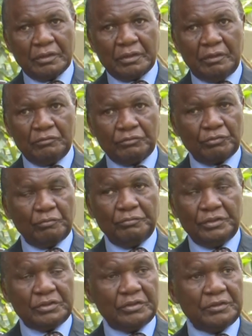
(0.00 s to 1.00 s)
council
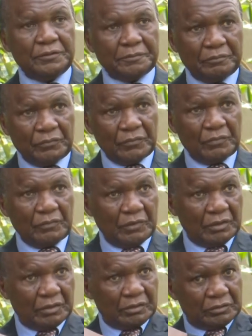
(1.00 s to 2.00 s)
meeting
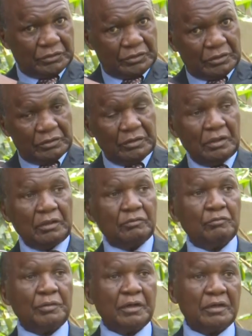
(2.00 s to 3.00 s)
here near
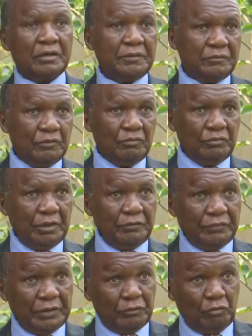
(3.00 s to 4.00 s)
Lubaga. We
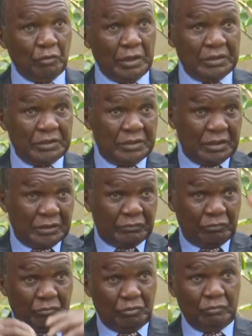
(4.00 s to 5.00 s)
invited all our leaders
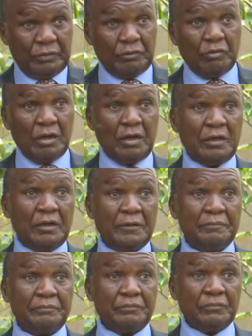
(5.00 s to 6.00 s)
from all over Uganda,
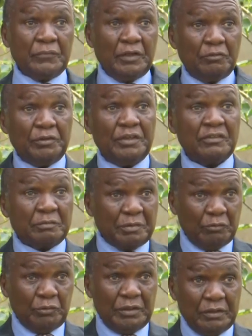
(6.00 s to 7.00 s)
and
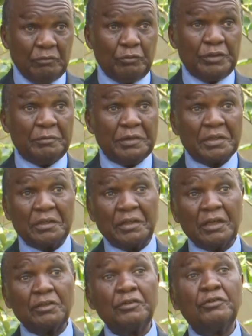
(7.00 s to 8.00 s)
we debated
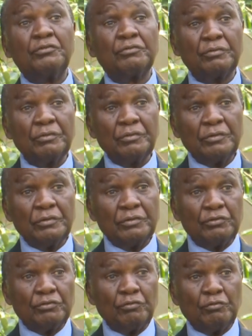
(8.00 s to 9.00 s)
that issue.
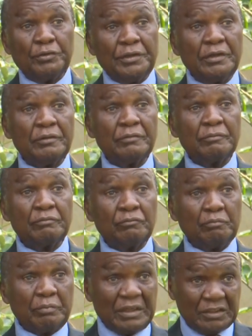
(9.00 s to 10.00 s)
Should we
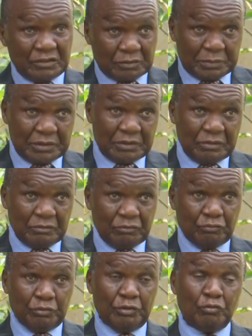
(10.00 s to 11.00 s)
participate?
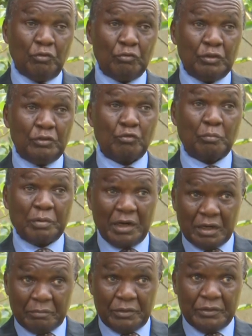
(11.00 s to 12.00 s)
Should we go into
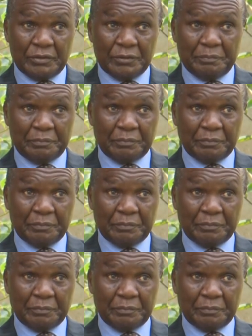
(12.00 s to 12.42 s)
parliament,